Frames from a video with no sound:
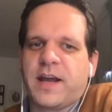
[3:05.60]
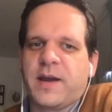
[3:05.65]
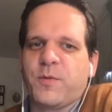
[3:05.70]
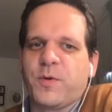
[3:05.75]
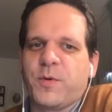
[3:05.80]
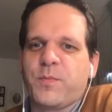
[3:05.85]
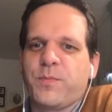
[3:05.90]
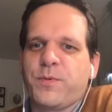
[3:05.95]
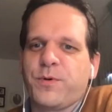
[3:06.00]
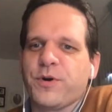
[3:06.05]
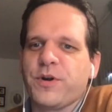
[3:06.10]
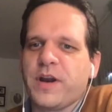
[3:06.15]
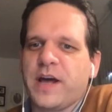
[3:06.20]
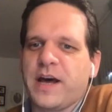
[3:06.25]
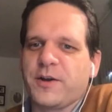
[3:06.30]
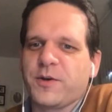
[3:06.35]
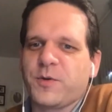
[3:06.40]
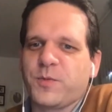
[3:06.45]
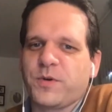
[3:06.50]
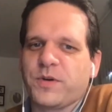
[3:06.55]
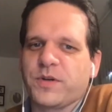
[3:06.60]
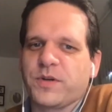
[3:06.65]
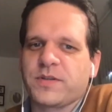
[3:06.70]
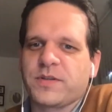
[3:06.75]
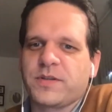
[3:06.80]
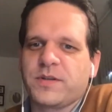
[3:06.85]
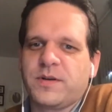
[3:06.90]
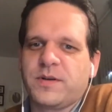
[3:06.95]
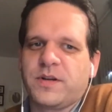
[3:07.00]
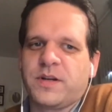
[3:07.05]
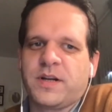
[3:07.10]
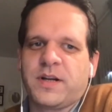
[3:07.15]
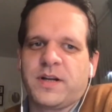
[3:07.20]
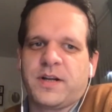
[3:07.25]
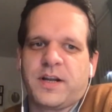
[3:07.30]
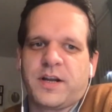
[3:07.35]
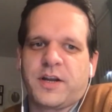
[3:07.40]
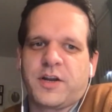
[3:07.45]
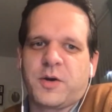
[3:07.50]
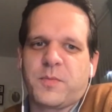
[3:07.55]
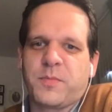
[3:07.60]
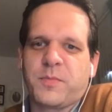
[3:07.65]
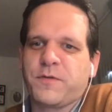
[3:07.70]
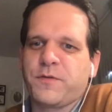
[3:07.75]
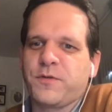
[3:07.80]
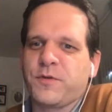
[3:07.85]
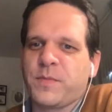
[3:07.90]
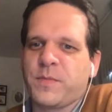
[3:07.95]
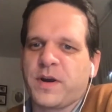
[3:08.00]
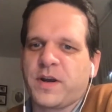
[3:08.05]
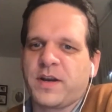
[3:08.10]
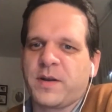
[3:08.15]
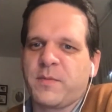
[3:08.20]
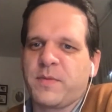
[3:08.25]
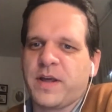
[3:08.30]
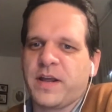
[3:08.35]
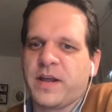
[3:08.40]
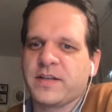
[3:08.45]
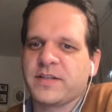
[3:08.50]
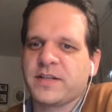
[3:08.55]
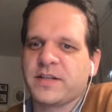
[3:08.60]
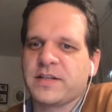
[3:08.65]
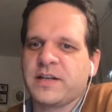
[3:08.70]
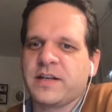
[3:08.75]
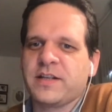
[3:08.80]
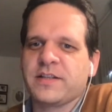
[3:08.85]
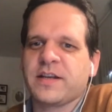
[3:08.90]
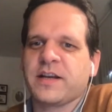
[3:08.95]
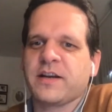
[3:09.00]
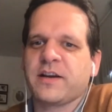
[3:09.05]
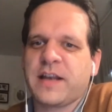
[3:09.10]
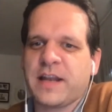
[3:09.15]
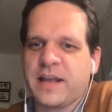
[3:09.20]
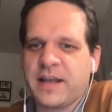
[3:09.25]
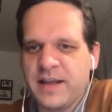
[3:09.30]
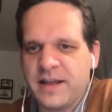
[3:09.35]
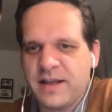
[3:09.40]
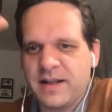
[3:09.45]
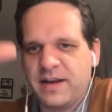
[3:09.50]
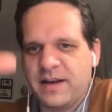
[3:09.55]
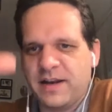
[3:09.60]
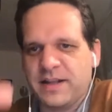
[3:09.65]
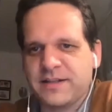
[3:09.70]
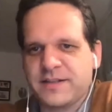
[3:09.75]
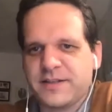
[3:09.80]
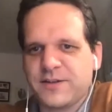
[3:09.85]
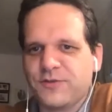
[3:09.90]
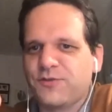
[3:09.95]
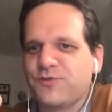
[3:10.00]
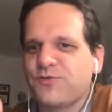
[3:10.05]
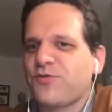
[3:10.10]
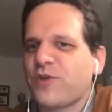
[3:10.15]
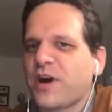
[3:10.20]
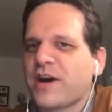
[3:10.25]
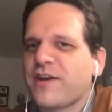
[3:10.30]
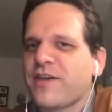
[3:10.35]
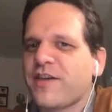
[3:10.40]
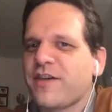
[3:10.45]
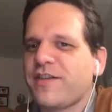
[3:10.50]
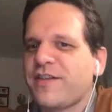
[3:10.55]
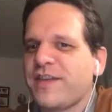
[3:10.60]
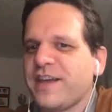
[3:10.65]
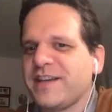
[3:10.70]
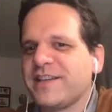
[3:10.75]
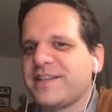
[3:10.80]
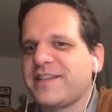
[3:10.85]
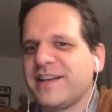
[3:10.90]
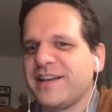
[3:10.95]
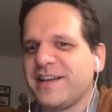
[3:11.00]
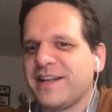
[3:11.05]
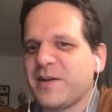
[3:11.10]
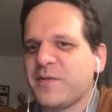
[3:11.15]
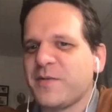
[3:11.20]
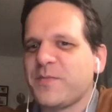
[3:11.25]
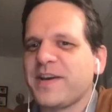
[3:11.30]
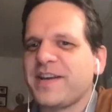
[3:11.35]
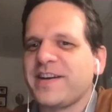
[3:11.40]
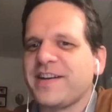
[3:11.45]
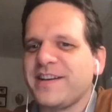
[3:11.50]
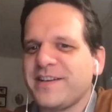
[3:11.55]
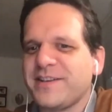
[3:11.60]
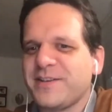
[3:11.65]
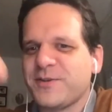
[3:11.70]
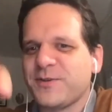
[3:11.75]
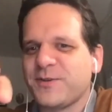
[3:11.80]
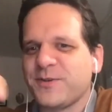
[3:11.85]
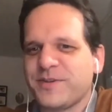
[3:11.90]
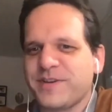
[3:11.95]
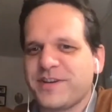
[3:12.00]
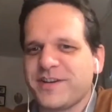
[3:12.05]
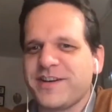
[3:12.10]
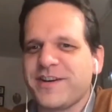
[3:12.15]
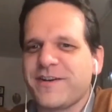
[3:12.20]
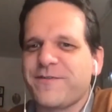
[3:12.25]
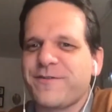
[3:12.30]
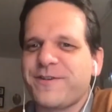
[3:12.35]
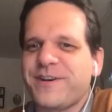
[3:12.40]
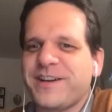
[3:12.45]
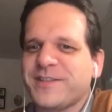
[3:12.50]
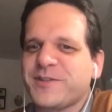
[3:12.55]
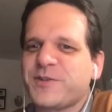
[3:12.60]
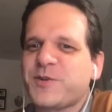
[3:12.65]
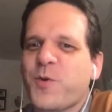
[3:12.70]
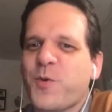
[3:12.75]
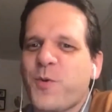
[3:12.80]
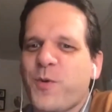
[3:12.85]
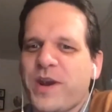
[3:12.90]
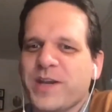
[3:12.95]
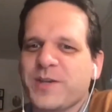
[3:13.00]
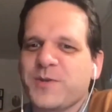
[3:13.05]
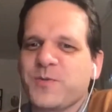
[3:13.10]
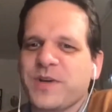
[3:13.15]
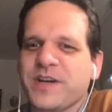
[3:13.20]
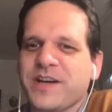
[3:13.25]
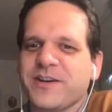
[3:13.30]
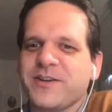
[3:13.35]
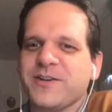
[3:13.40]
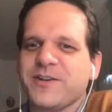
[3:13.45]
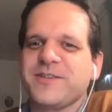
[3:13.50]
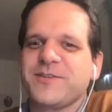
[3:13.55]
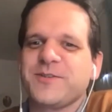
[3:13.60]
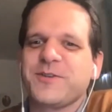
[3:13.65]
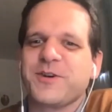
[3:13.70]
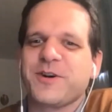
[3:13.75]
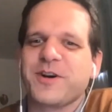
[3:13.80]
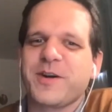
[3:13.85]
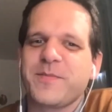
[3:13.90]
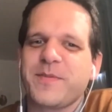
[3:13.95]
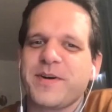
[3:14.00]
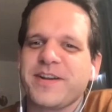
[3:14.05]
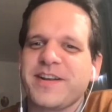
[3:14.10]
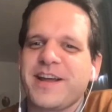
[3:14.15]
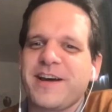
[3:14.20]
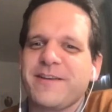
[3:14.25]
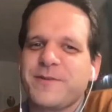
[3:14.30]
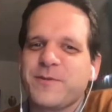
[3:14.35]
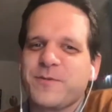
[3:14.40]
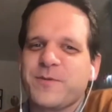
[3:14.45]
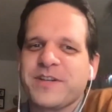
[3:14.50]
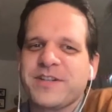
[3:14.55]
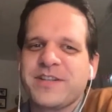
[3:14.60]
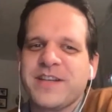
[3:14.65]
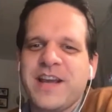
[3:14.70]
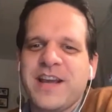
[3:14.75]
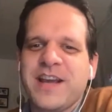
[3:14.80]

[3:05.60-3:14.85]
I would put out was a copy of your marketing plan, essentially, and say, okay, let's structure things a little bit into the different squares we're going to talk about afterwards,